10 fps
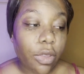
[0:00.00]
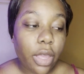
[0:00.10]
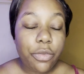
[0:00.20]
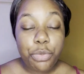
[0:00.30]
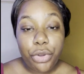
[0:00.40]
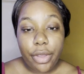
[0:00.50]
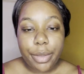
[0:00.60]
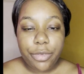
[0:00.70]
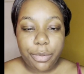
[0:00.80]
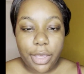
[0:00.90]
So I've
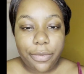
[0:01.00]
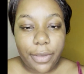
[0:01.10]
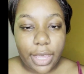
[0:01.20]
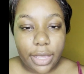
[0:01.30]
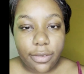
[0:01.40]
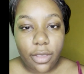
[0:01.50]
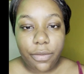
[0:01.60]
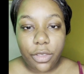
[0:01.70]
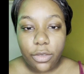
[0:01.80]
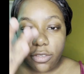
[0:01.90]
primed my face.
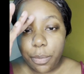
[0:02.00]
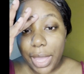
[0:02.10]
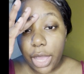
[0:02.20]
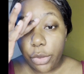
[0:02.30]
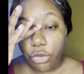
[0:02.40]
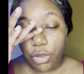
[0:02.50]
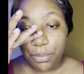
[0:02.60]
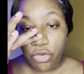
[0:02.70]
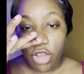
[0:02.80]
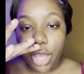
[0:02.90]
I've used the Power
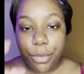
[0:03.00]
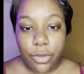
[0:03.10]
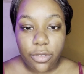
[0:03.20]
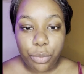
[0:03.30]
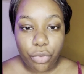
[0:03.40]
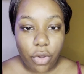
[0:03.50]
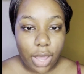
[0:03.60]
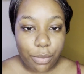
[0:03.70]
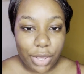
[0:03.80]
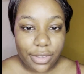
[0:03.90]
Grip Primer to
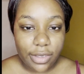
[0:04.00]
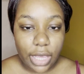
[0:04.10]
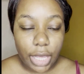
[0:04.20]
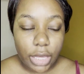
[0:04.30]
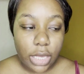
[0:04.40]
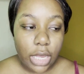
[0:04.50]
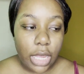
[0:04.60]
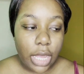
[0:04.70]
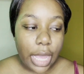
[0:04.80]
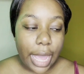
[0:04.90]
prime my skin,
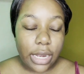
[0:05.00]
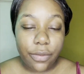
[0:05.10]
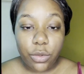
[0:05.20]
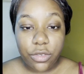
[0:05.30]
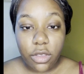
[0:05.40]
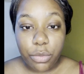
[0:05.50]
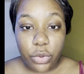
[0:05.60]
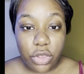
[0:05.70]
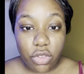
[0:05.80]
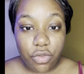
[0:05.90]
and I've also
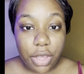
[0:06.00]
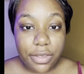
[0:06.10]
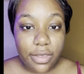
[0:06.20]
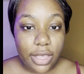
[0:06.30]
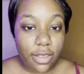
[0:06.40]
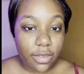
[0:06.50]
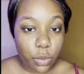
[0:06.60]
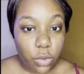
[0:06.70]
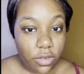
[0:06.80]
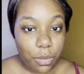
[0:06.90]
moisturized it because it
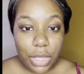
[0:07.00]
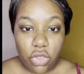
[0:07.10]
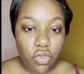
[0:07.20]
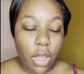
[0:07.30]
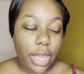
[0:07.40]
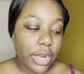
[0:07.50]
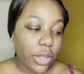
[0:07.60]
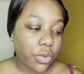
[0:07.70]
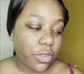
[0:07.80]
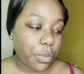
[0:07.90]
was a bit dry, and I
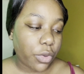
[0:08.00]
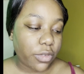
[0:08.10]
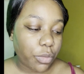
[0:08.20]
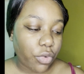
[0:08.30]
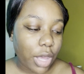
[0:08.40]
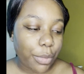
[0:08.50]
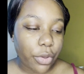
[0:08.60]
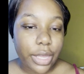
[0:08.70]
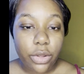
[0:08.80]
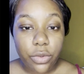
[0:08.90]
also put some primer
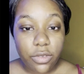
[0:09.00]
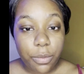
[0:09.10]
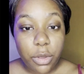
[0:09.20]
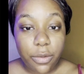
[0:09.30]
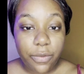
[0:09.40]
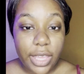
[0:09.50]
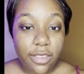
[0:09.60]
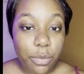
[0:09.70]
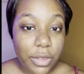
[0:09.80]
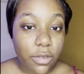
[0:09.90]
and I also put a
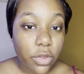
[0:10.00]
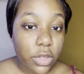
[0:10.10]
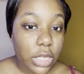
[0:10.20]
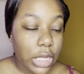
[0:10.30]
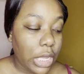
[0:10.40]
face mist on.